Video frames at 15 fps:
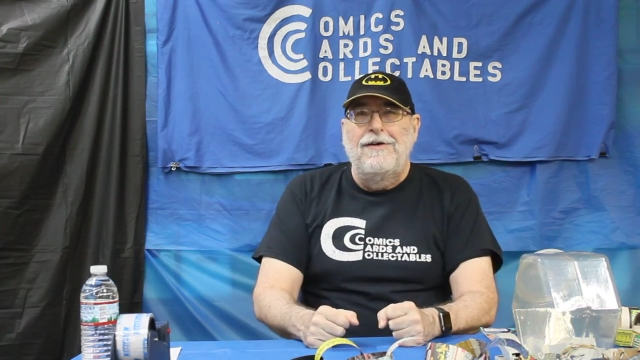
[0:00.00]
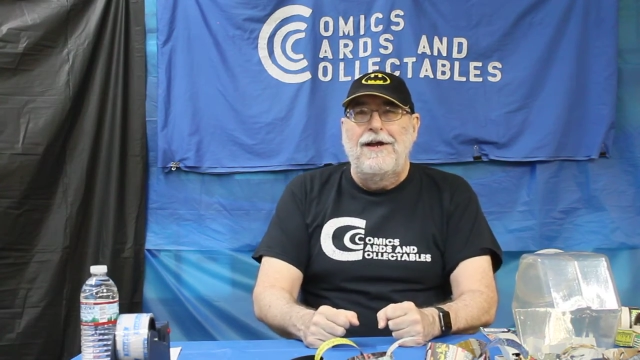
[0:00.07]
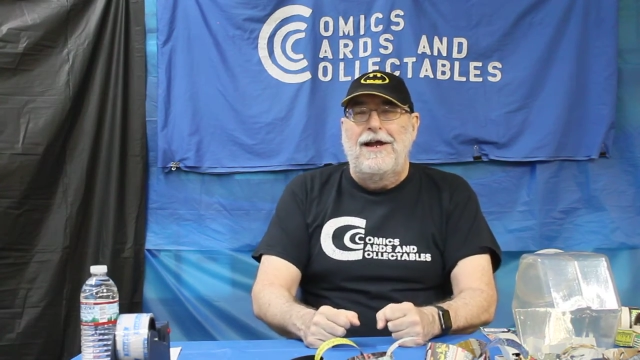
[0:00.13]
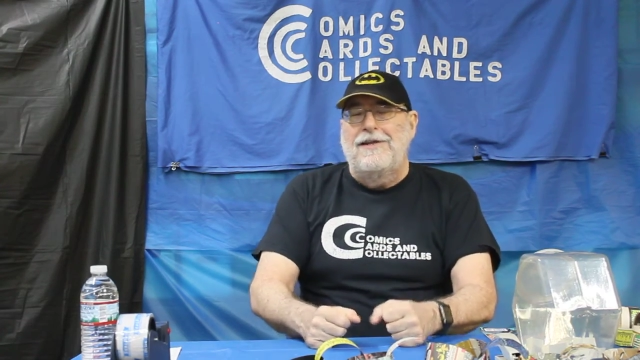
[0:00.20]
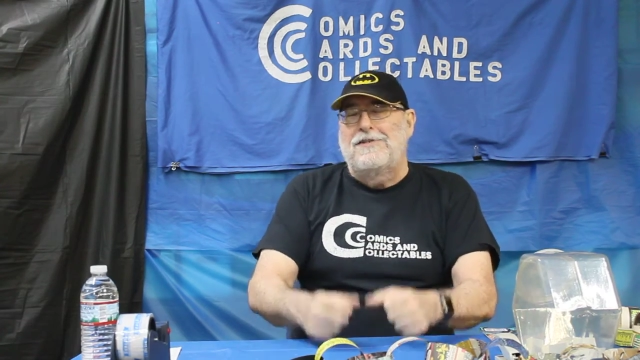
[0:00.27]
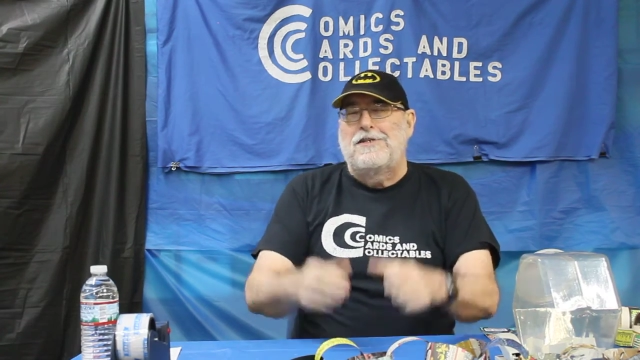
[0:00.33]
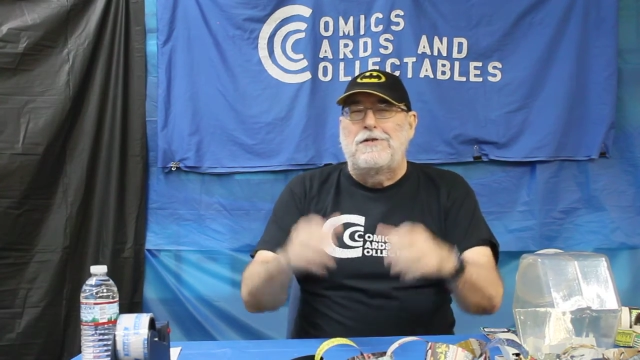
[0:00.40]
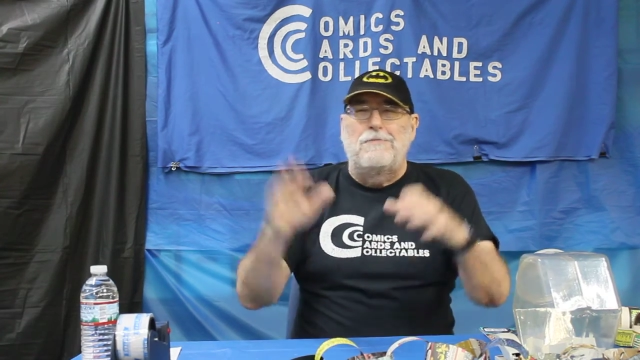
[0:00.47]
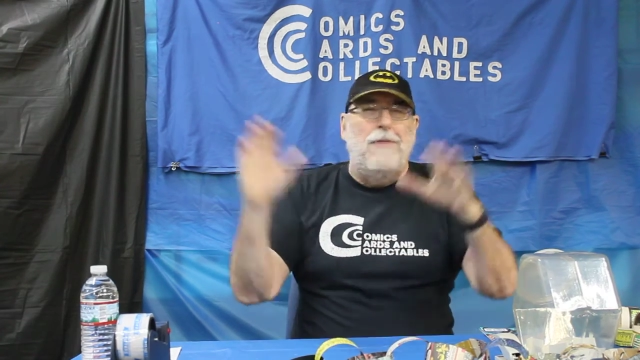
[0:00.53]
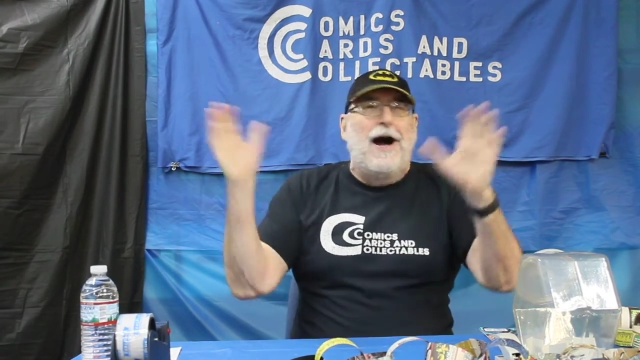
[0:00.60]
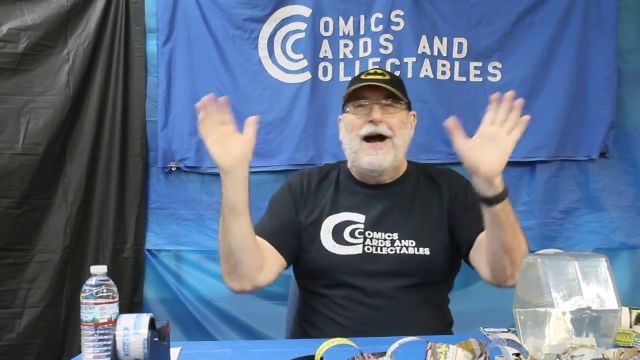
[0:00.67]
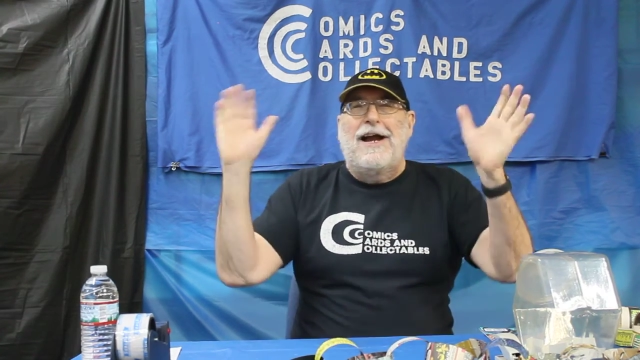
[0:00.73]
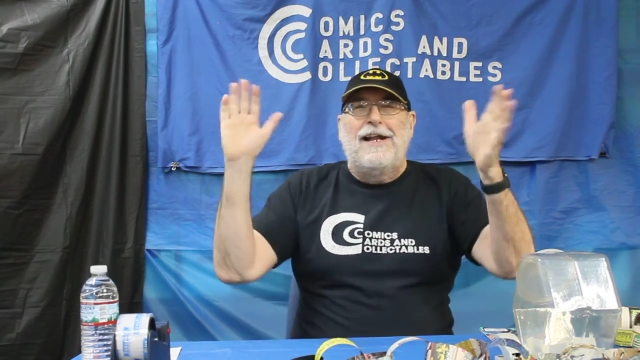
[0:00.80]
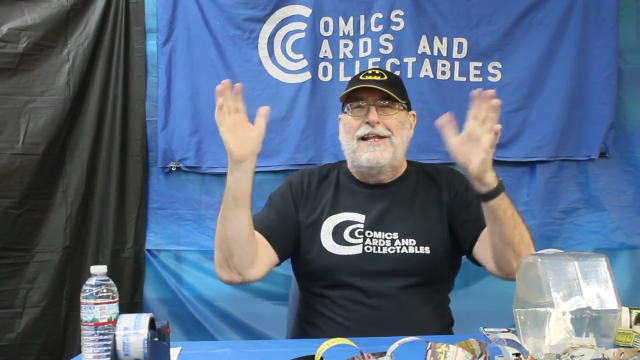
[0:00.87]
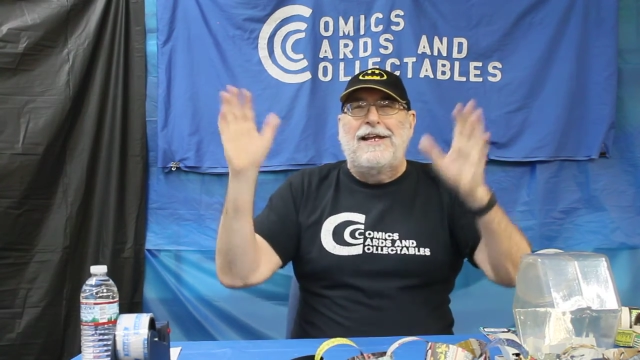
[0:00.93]
and
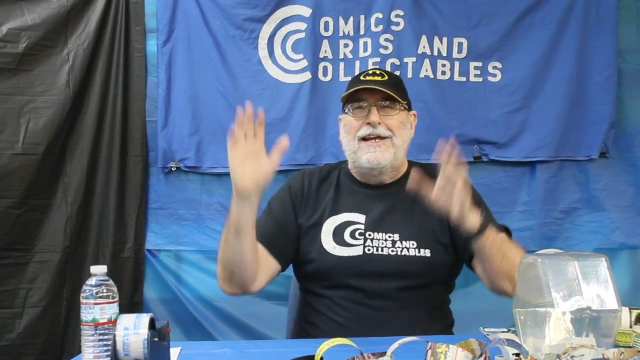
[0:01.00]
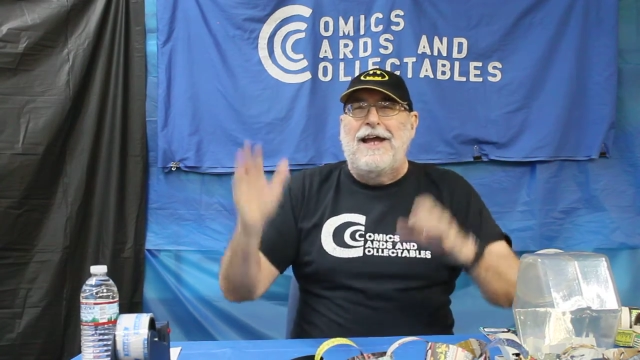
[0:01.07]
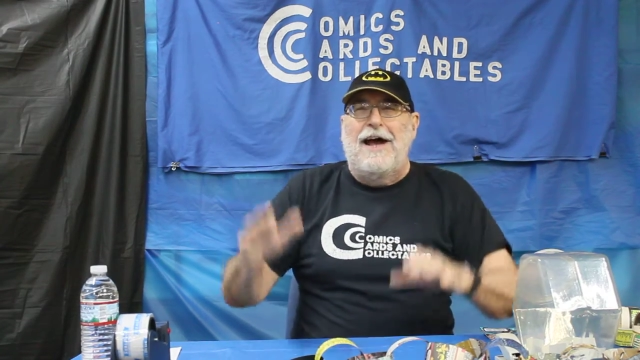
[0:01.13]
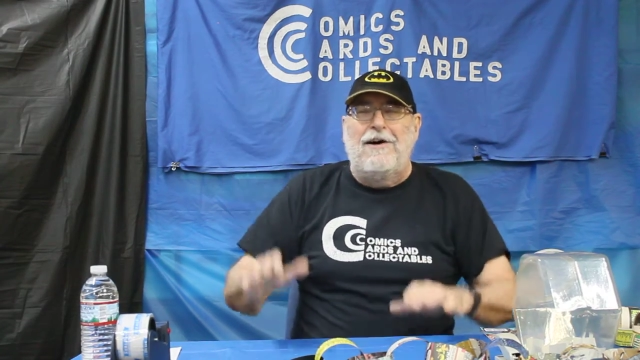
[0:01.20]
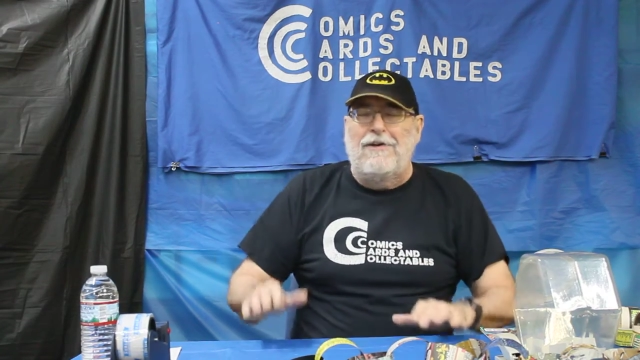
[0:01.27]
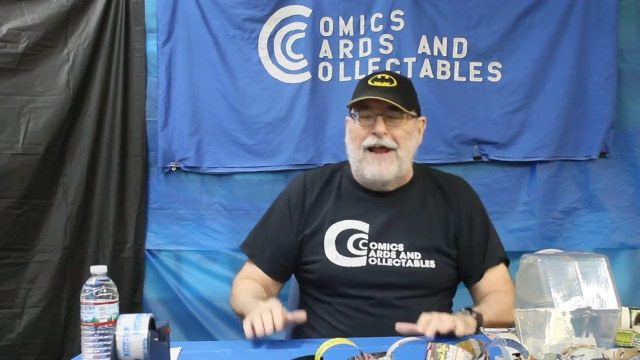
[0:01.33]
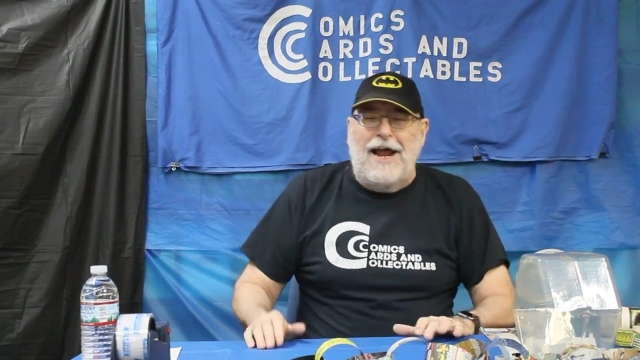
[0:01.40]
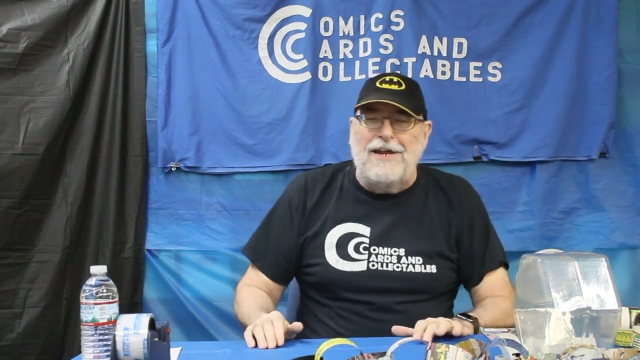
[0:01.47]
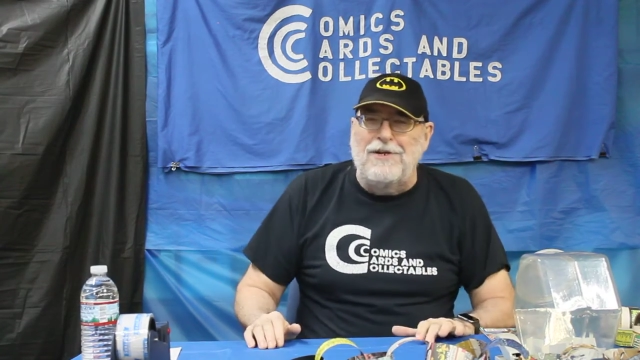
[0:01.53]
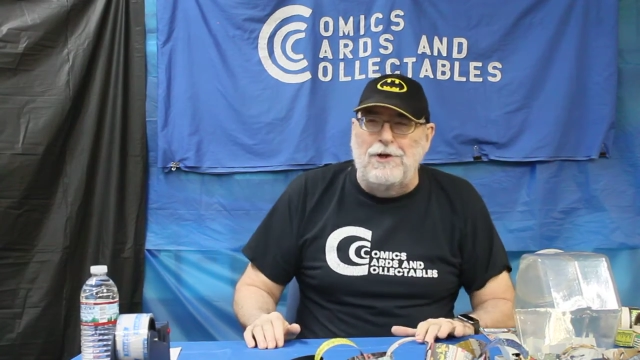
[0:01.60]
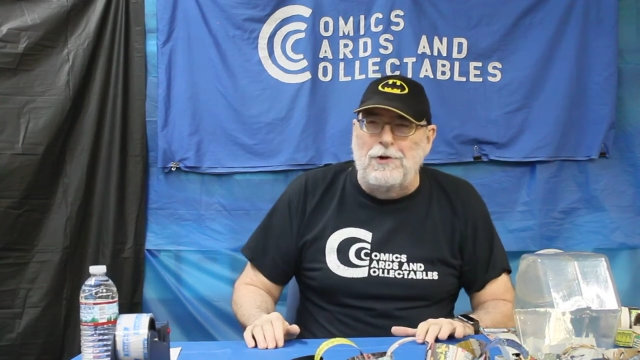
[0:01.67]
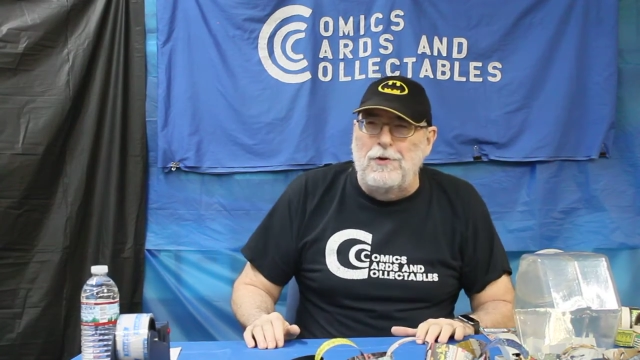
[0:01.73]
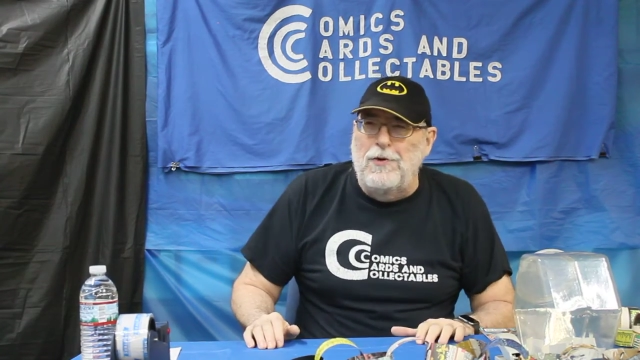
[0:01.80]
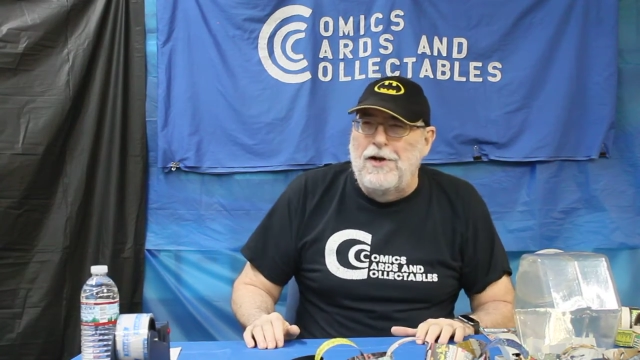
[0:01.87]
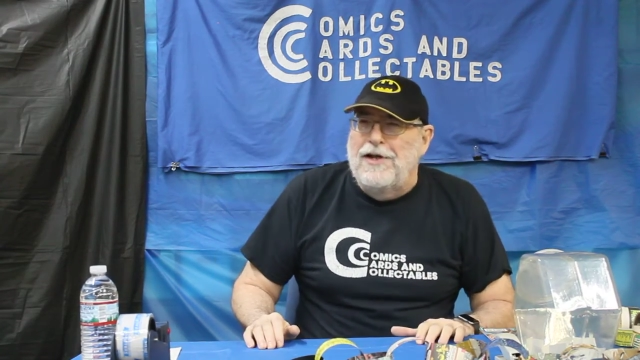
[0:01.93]
smiling out at
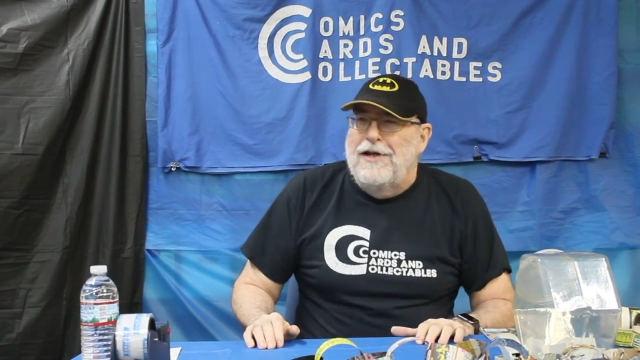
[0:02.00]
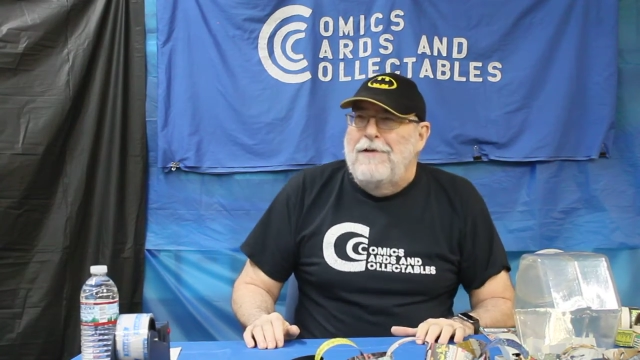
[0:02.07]
you.